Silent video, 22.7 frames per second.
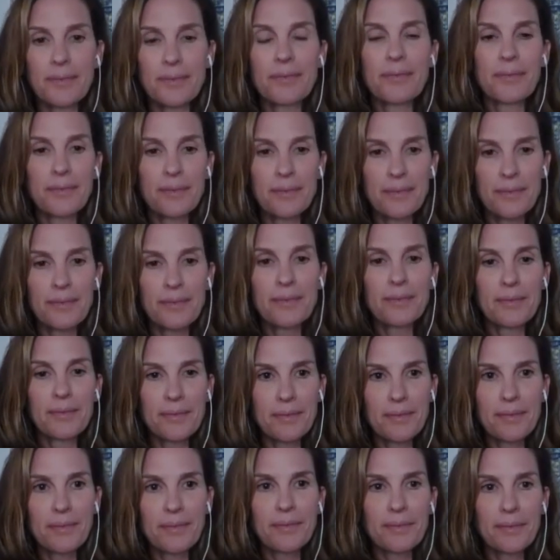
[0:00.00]

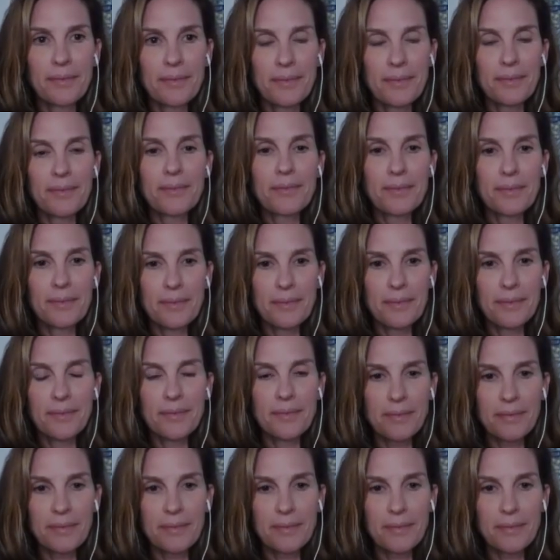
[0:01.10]

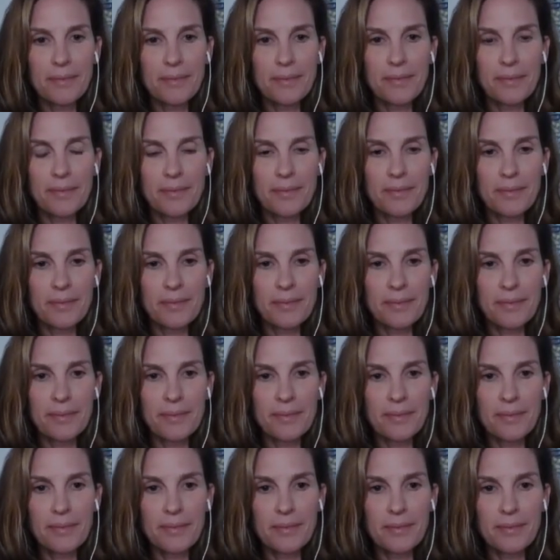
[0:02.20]

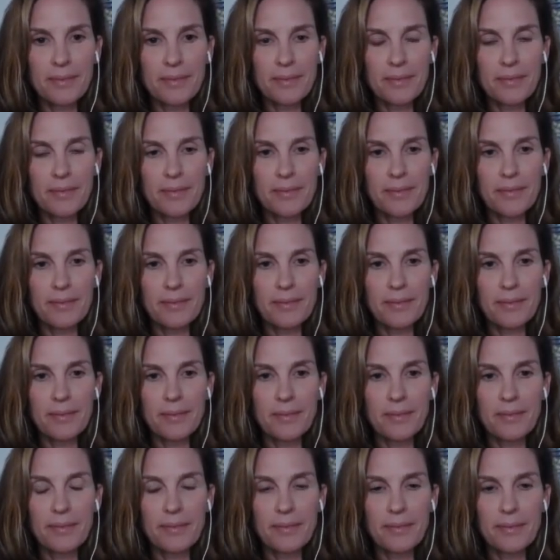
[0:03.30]
No words are spoken by the person on screen.